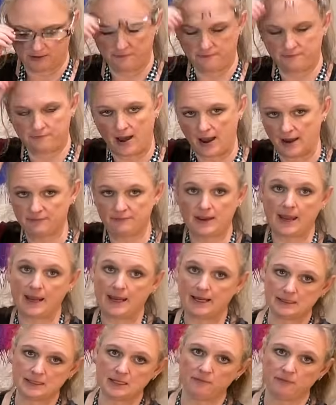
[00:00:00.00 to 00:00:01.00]

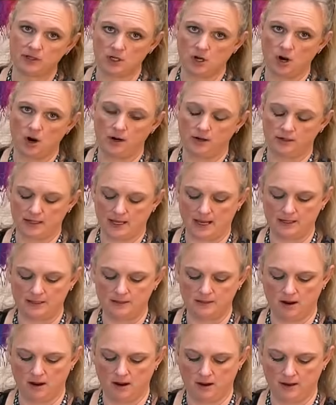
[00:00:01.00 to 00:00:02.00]
5/8 of a yard and
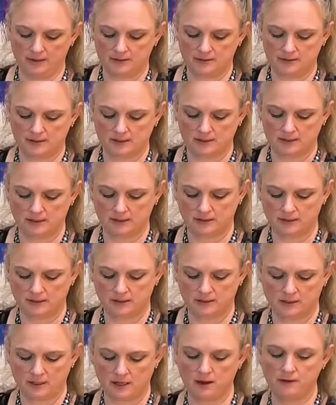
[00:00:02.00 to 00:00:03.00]
not
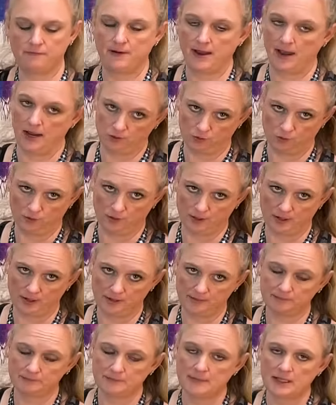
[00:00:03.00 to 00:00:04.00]
a fat
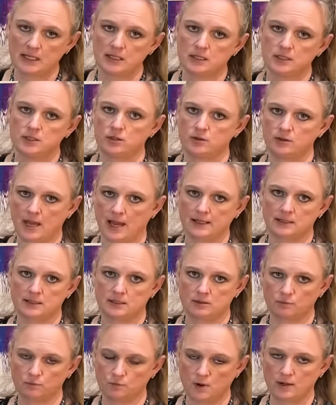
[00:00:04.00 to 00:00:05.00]
quarter. So
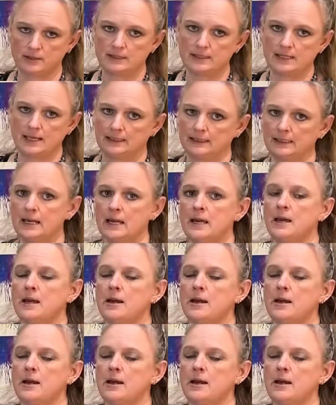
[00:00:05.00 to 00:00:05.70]
that's one thing.